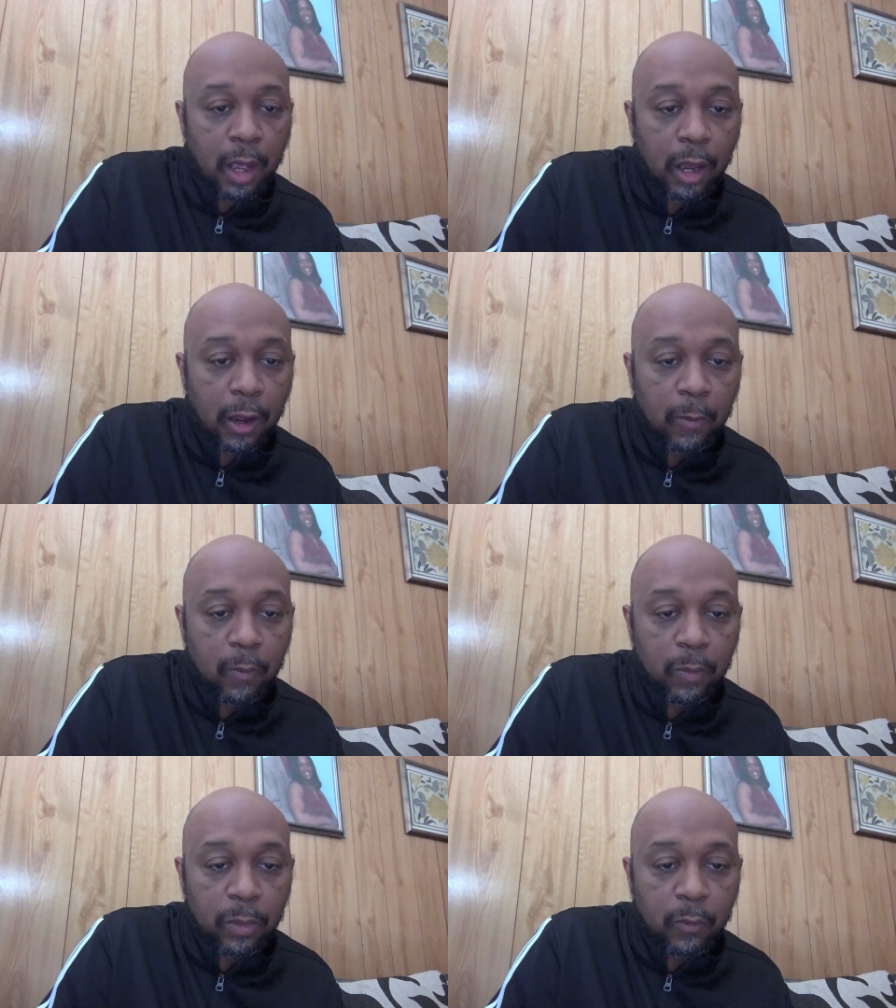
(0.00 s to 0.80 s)

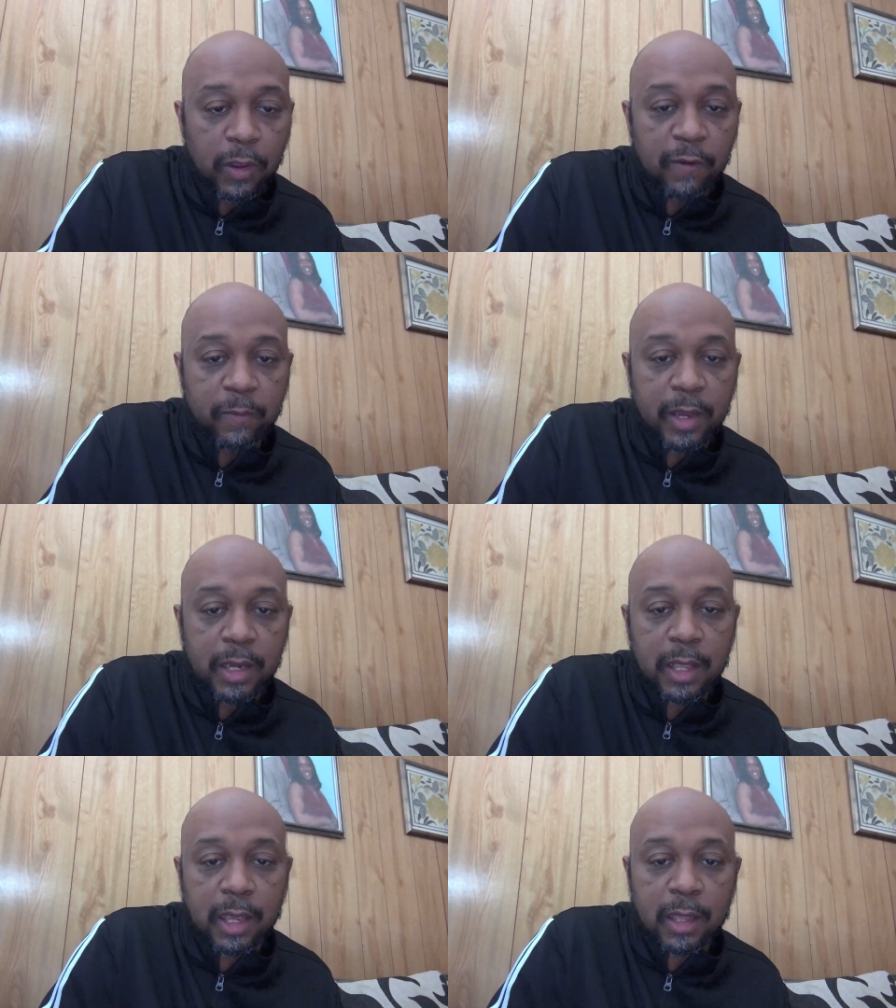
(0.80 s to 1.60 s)
um, we've
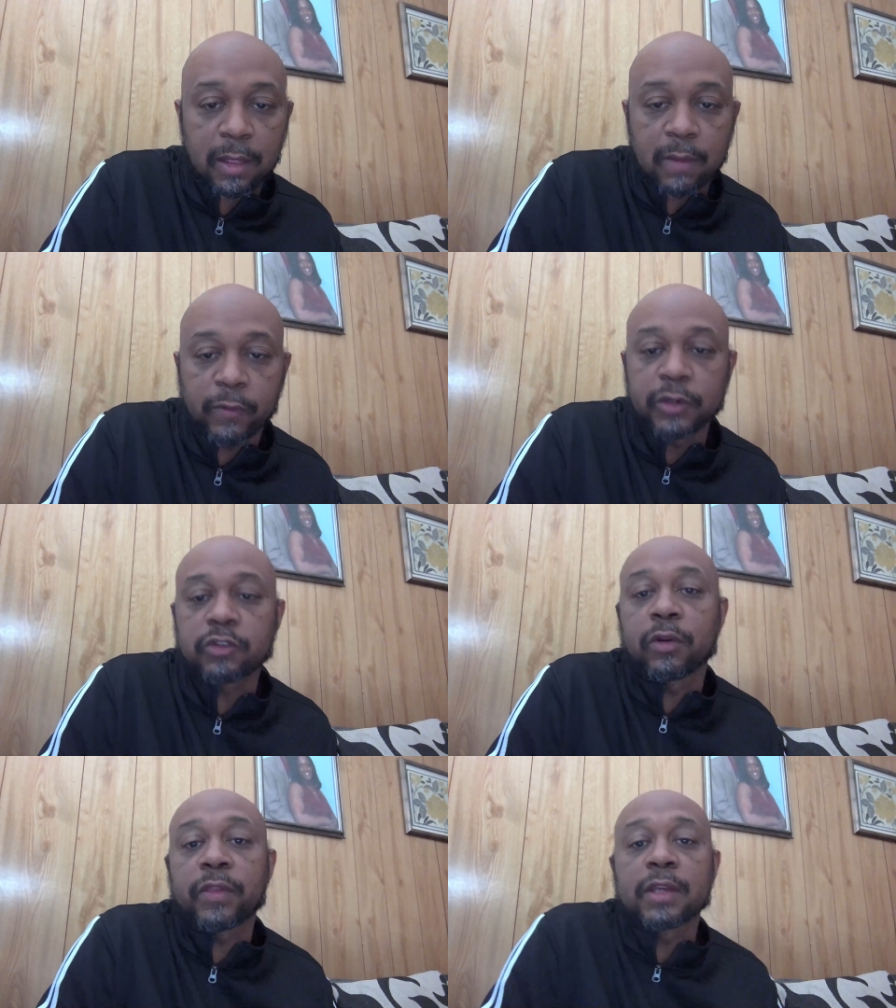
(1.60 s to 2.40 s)
been in the
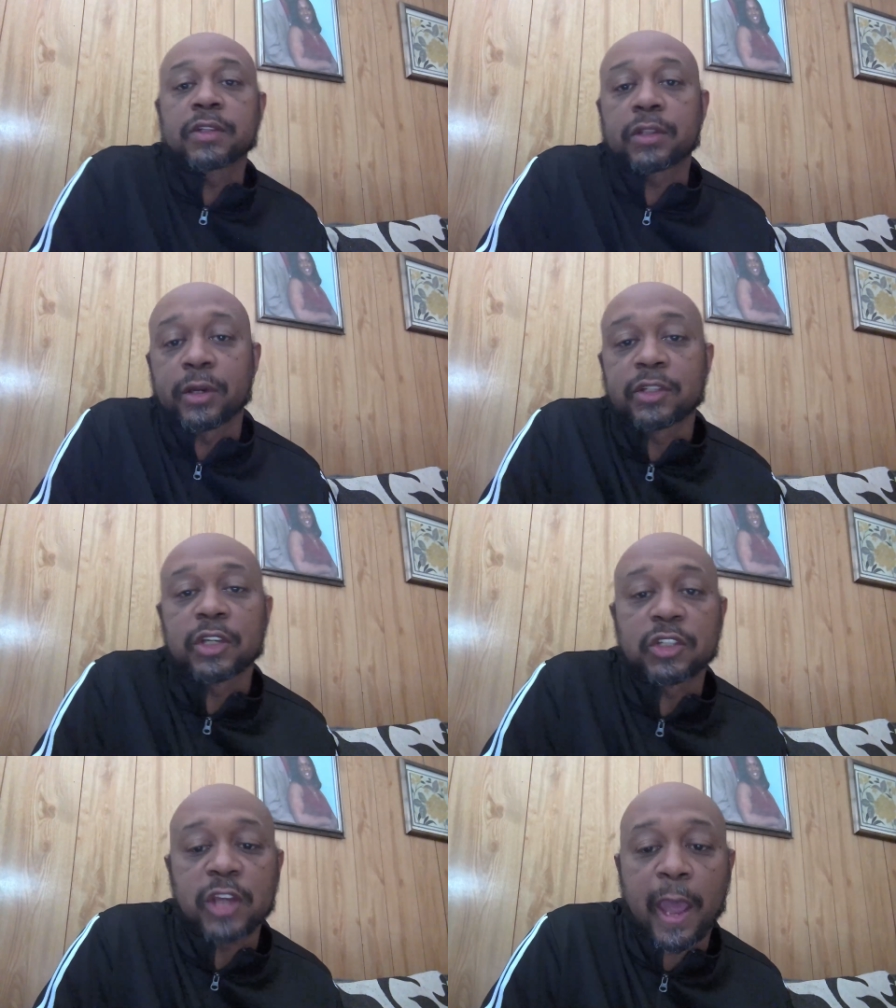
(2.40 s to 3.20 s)
First Corinthians, the
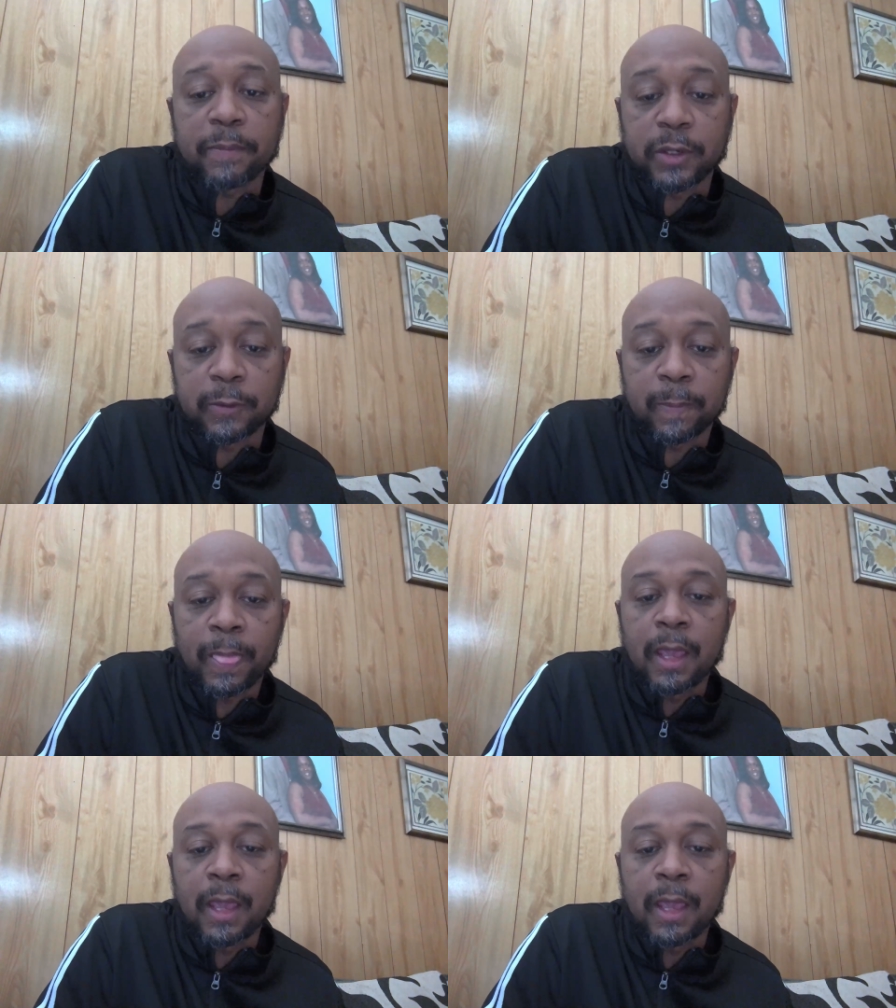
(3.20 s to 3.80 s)
13th chapter,